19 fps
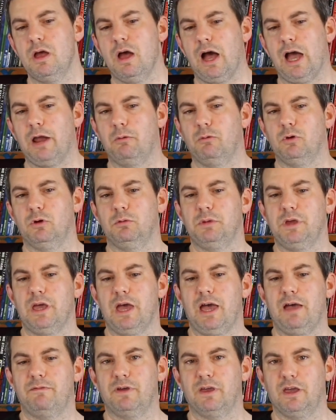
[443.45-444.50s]
I will be
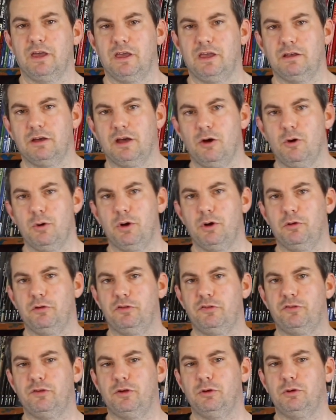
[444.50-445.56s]
having a
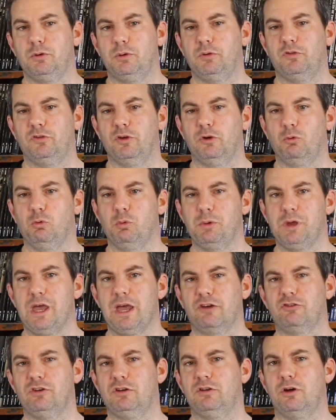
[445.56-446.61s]
co-host soon, so we'll be
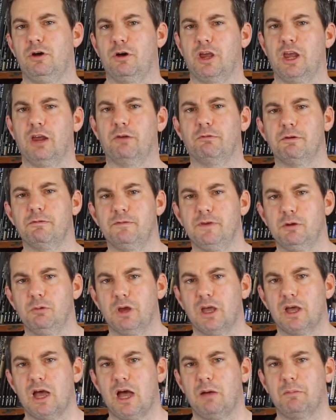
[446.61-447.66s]
actually talking and
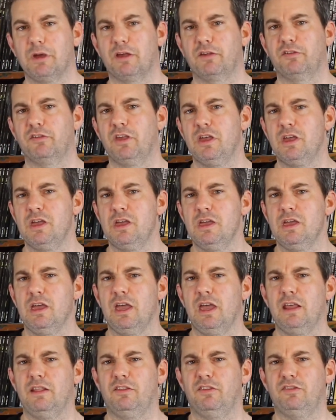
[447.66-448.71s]
reviewing comics
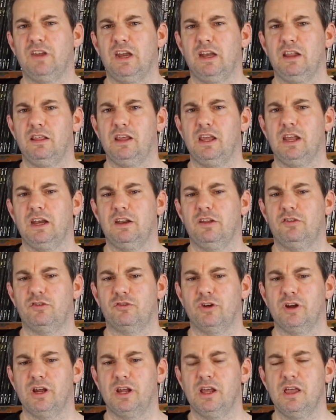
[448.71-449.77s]
and the state of the
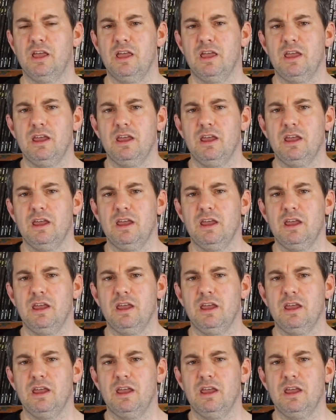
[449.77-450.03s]
industry.